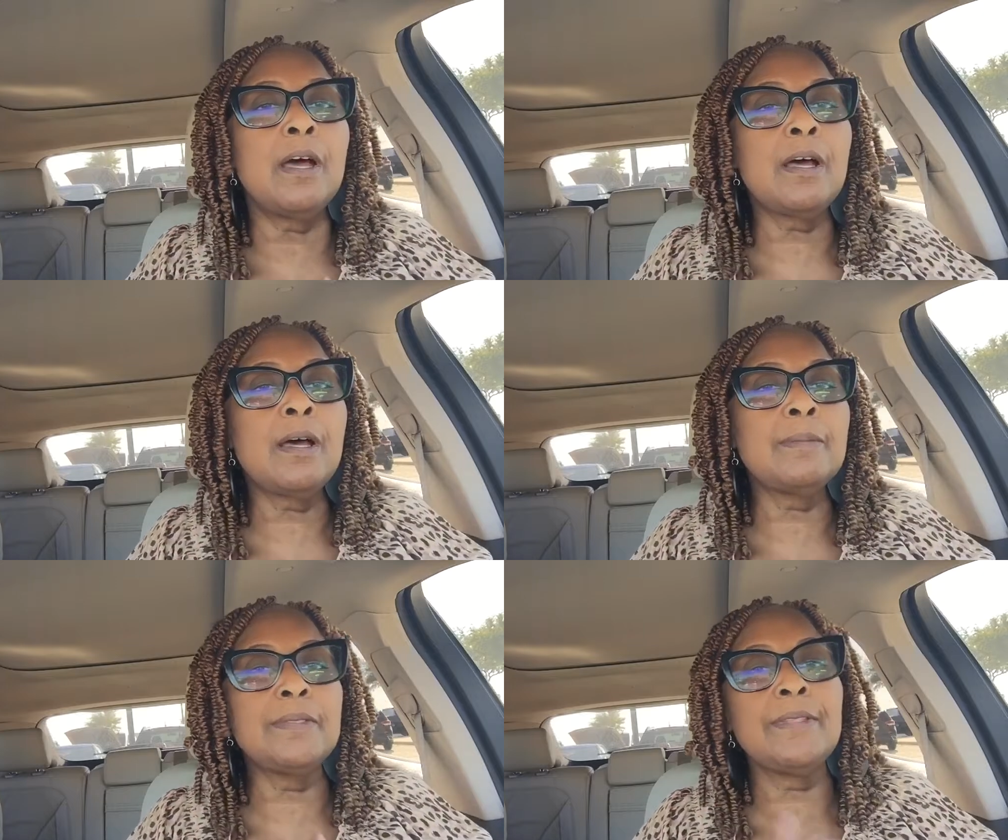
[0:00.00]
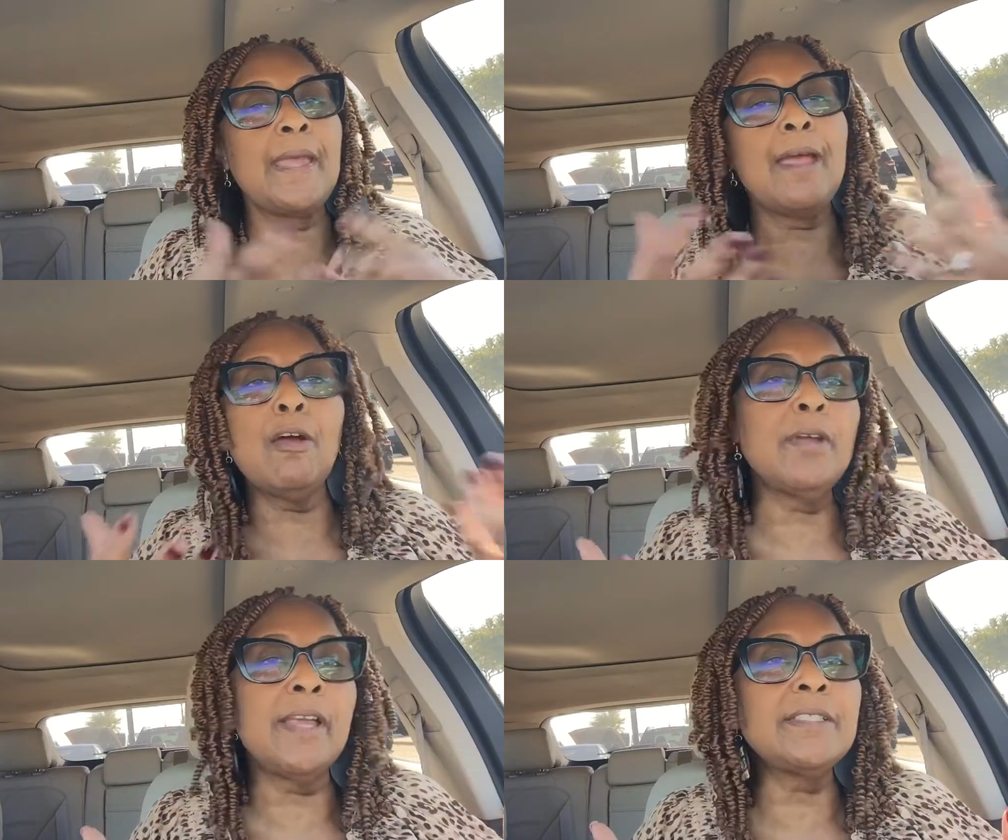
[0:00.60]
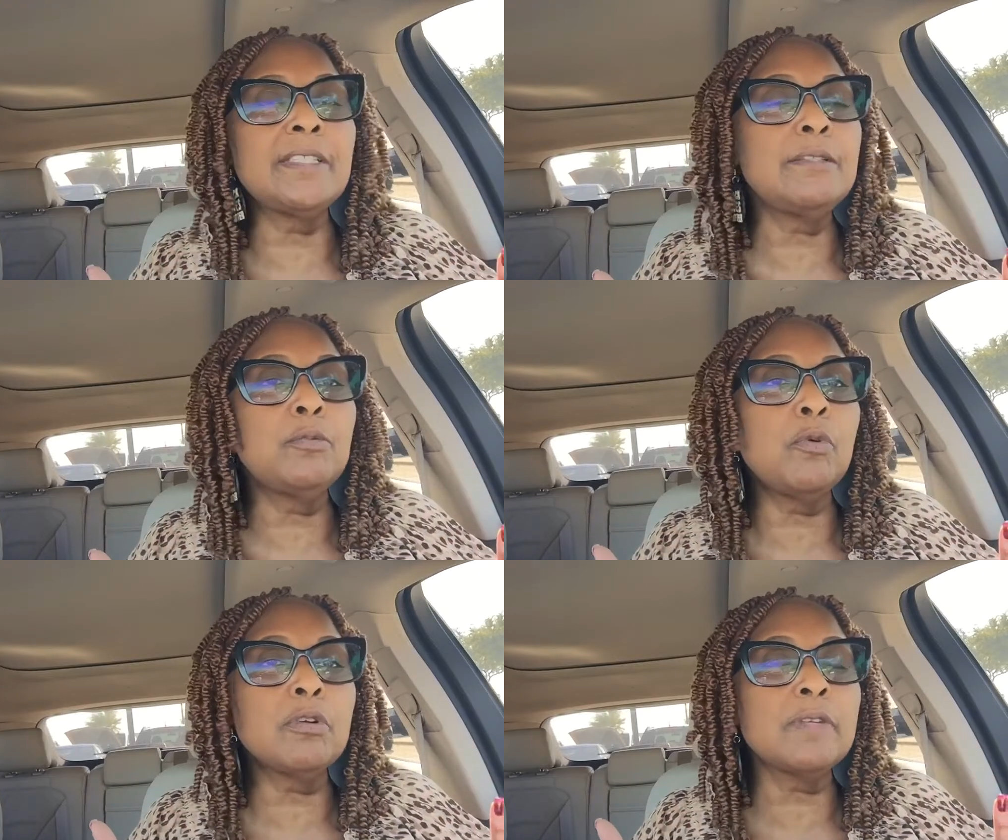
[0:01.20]
Now, as in
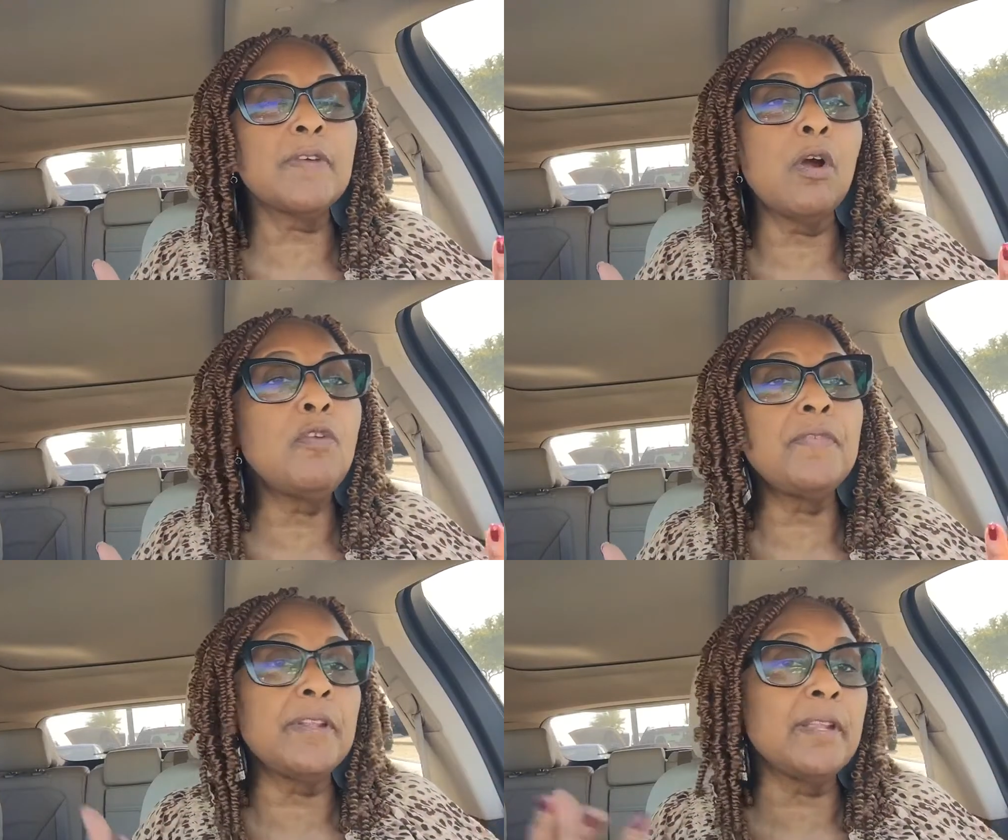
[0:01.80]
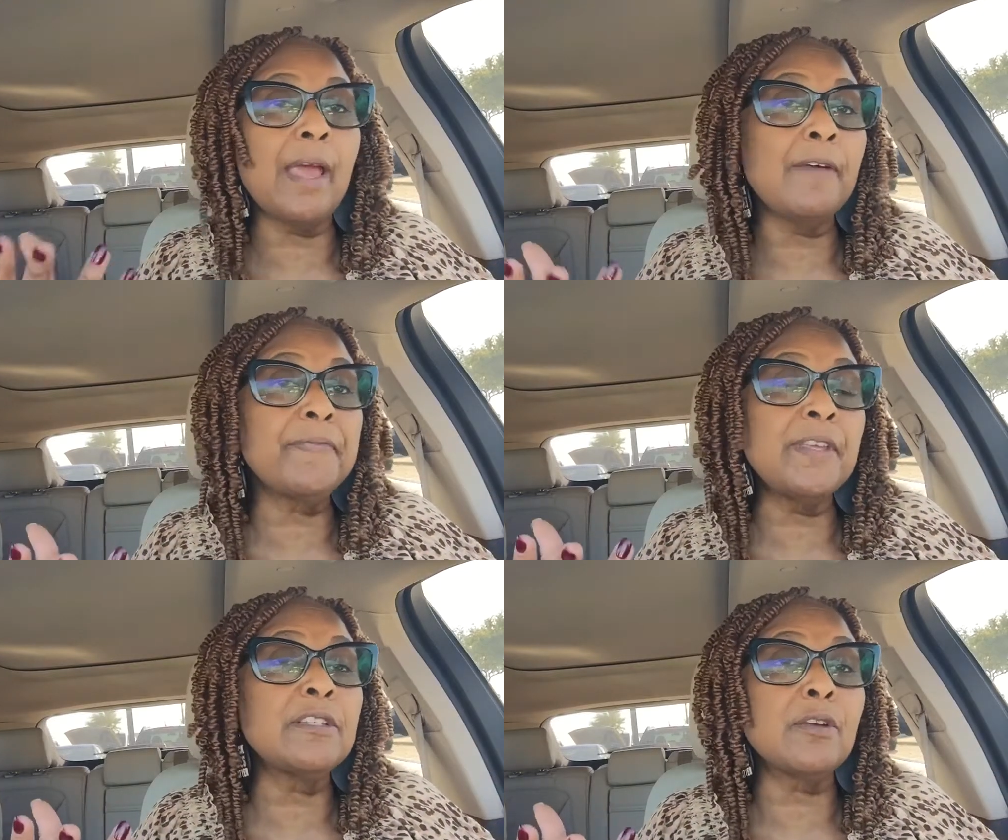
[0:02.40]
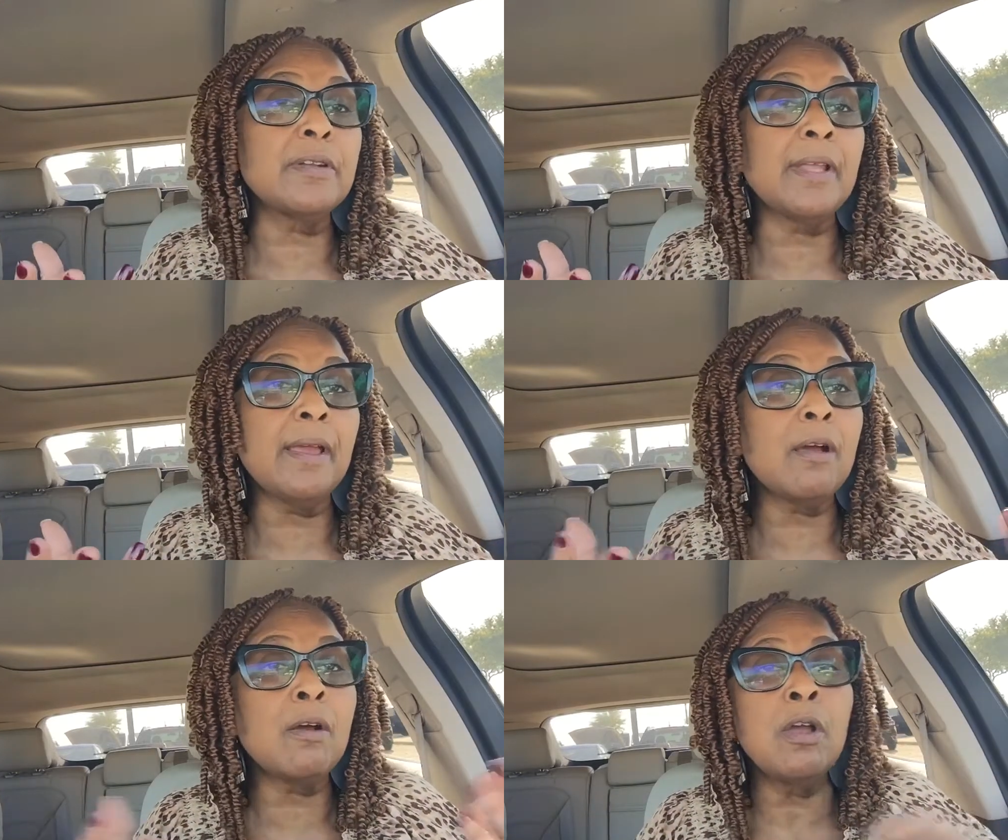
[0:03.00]
the world of COVID and how things are
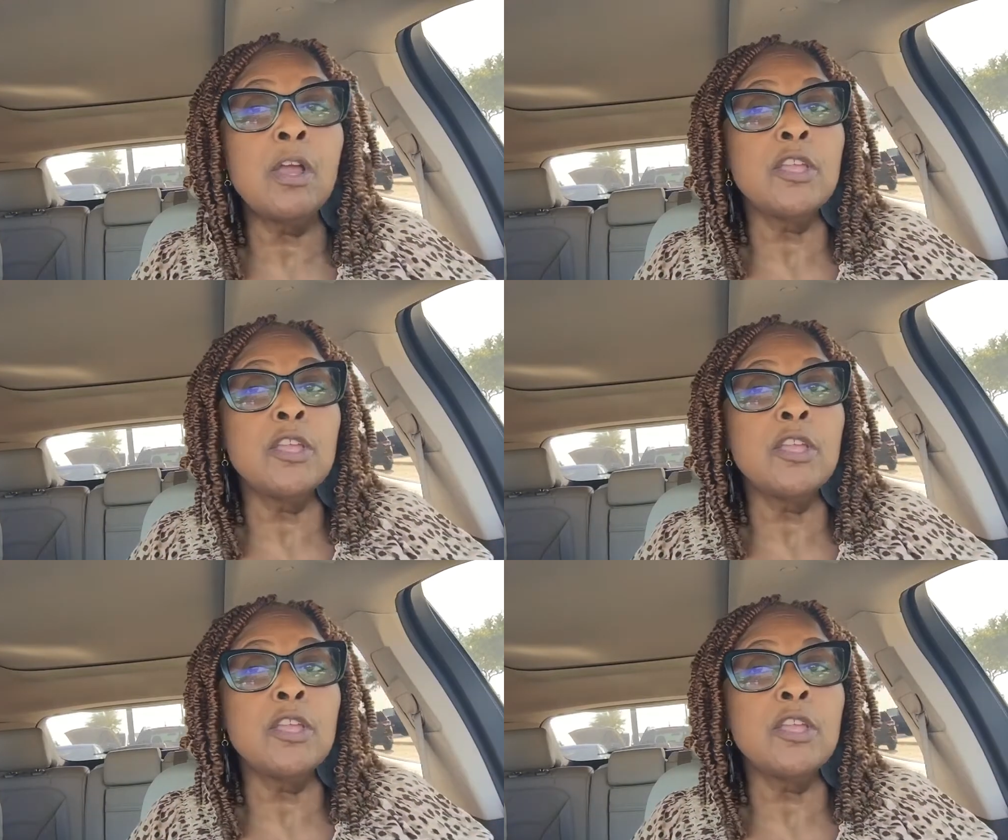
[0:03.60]
now,